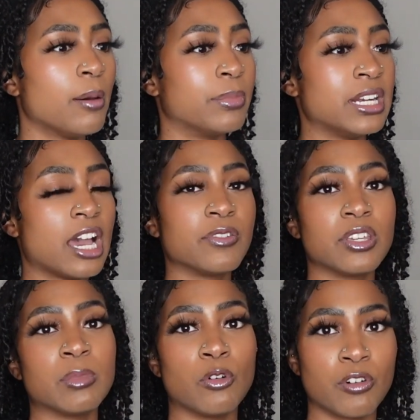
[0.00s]
But now if you
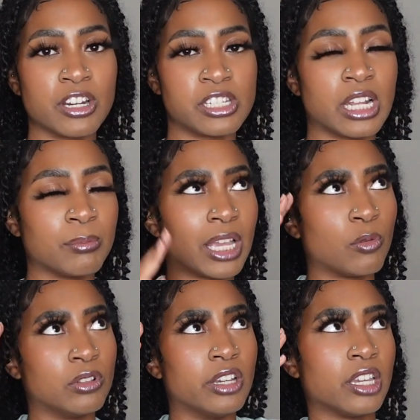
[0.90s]
give me orange, now I'm like,
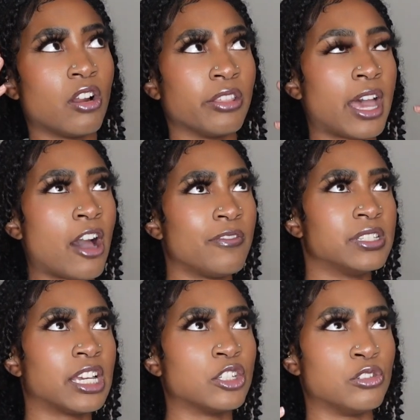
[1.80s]
well, look at all the
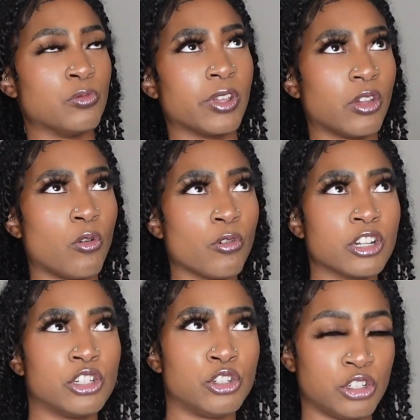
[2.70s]
outfits I could do with
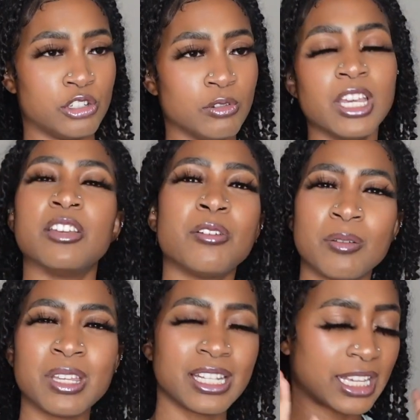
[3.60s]
orange shoe. You know what
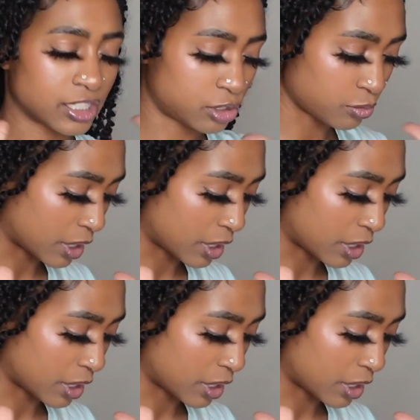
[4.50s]
I mean? Like, it's too